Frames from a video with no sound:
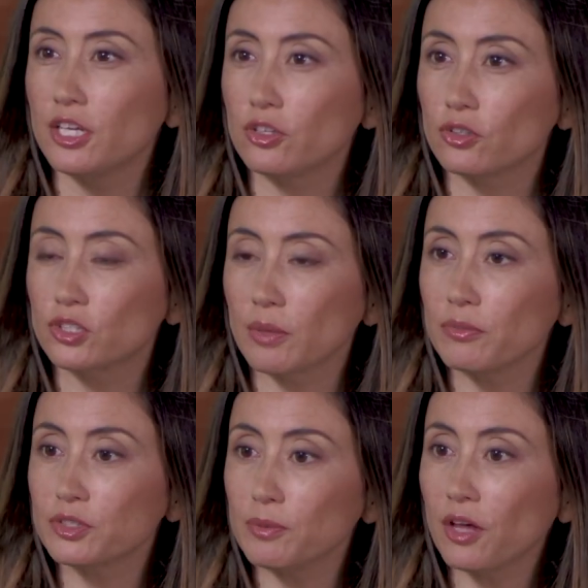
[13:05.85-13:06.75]
You know, there's
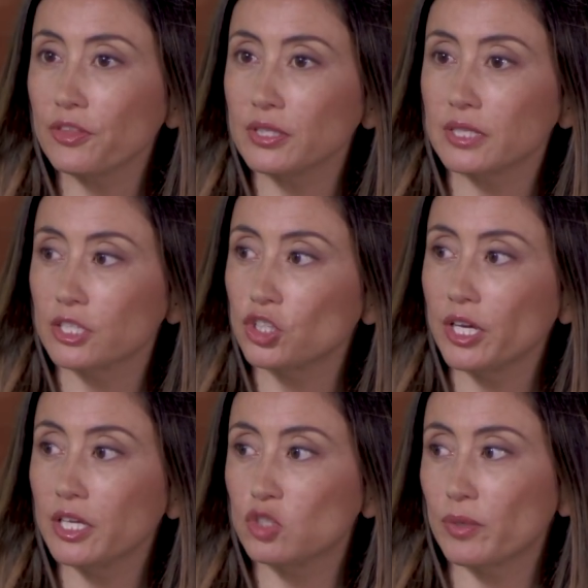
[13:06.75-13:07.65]
some small things that
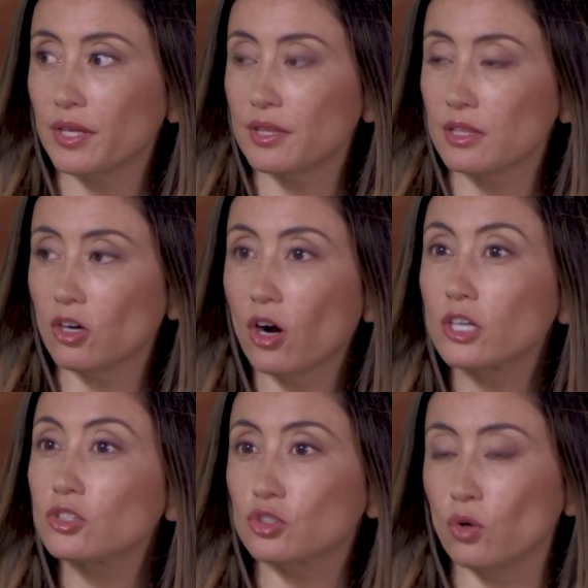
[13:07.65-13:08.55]
change, but I think the
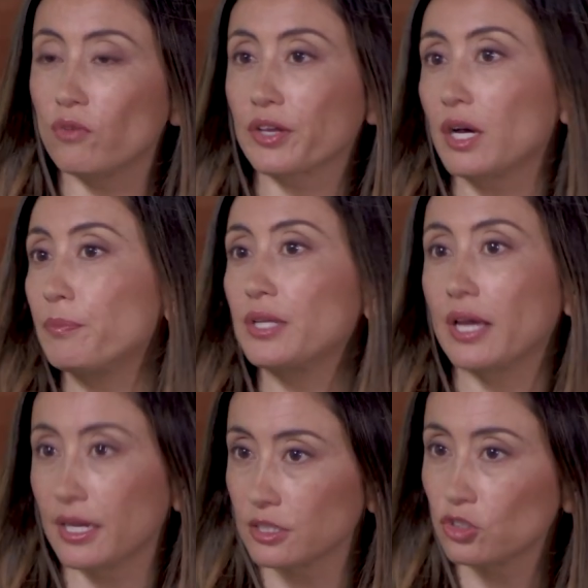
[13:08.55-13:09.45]
heart and soul of the company
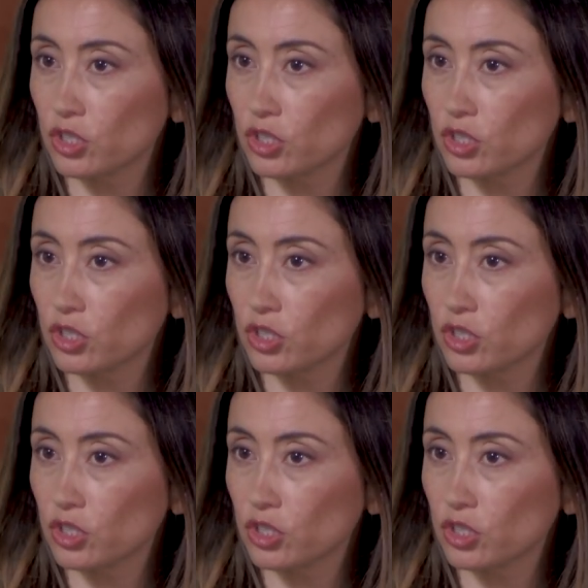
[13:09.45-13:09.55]
hasn't